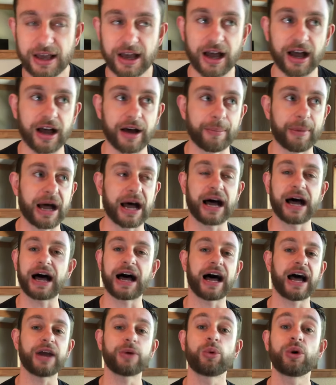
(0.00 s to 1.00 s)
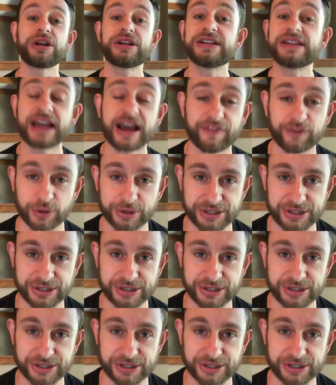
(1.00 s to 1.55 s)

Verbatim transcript: Um, I would never